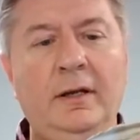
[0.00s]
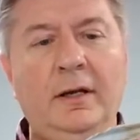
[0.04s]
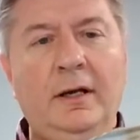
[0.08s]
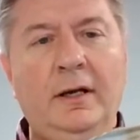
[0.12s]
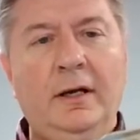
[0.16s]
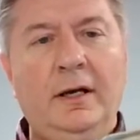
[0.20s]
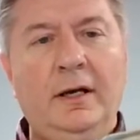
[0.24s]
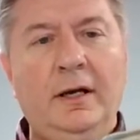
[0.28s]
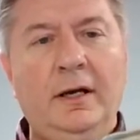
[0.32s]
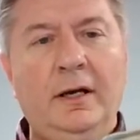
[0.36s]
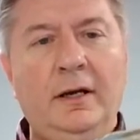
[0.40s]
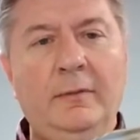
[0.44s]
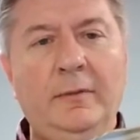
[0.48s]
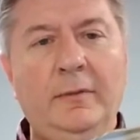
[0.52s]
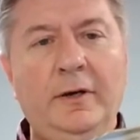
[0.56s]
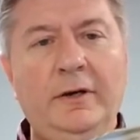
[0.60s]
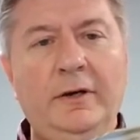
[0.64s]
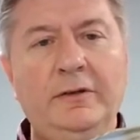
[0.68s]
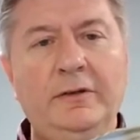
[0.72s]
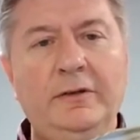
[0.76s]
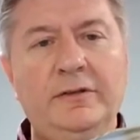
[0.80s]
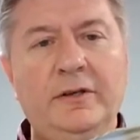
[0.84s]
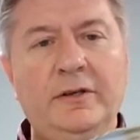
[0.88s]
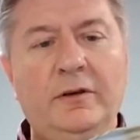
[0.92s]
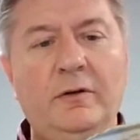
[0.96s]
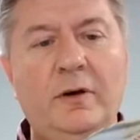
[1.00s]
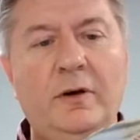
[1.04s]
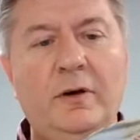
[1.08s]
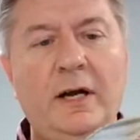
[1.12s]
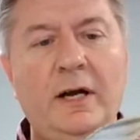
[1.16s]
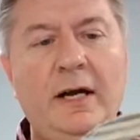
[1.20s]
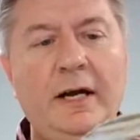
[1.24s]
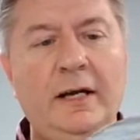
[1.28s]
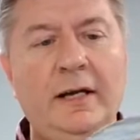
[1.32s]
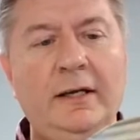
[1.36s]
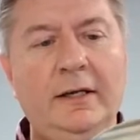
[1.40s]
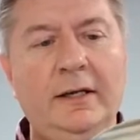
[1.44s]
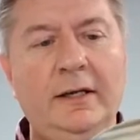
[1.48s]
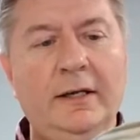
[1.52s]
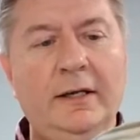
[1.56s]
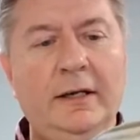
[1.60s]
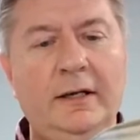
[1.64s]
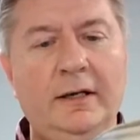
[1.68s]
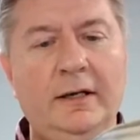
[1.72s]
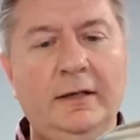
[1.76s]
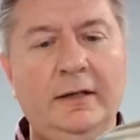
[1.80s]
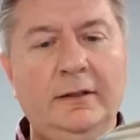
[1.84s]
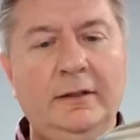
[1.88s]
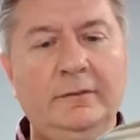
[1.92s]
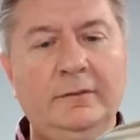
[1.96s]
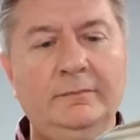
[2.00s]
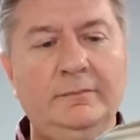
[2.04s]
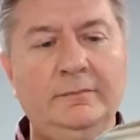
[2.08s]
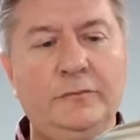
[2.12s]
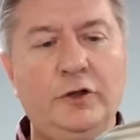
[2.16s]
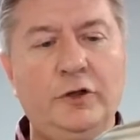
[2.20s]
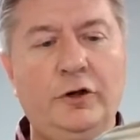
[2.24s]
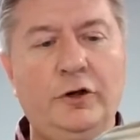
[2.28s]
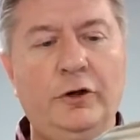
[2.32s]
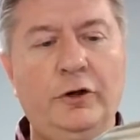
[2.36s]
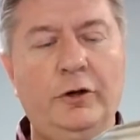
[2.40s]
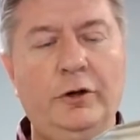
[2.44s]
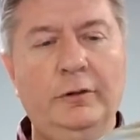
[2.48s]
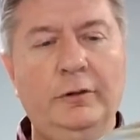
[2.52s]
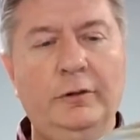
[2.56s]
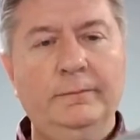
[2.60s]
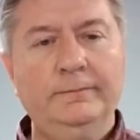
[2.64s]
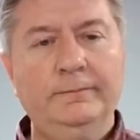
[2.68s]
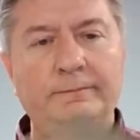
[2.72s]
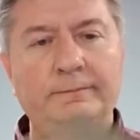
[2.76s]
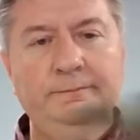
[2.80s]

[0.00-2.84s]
But here's the grind turtle,